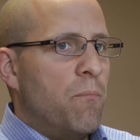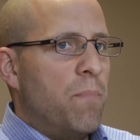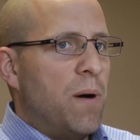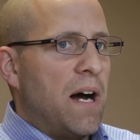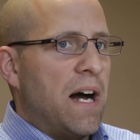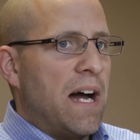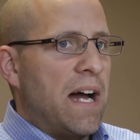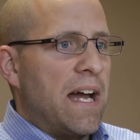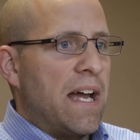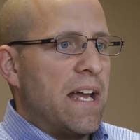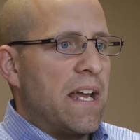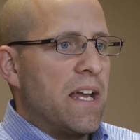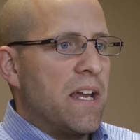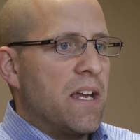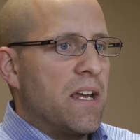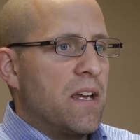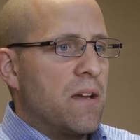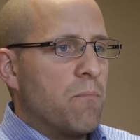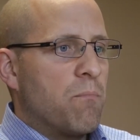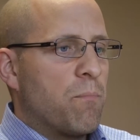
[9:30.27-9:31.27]

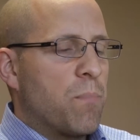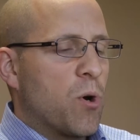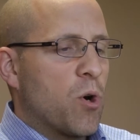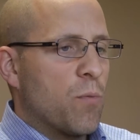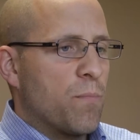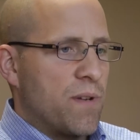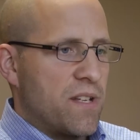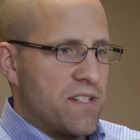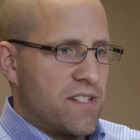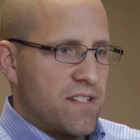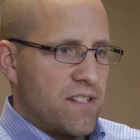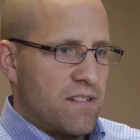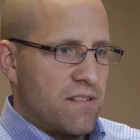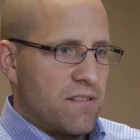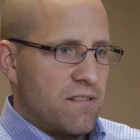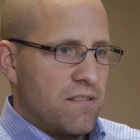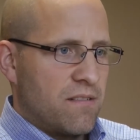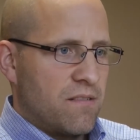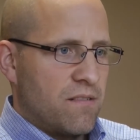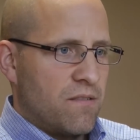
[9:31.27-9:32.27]
by purpose.
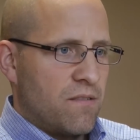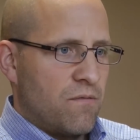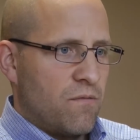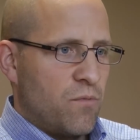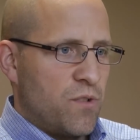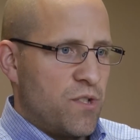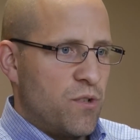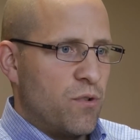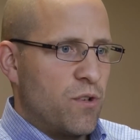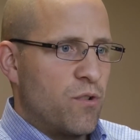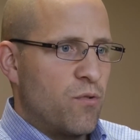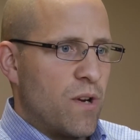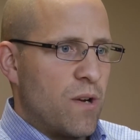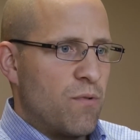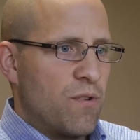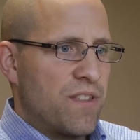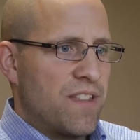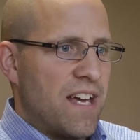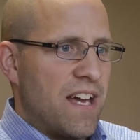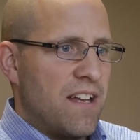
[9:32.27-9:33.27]
Would you agree
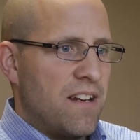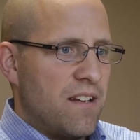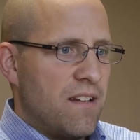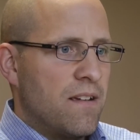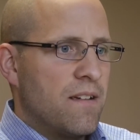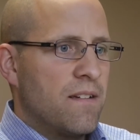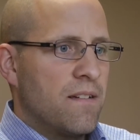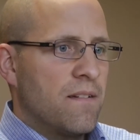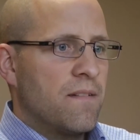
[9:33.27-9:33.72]
with that?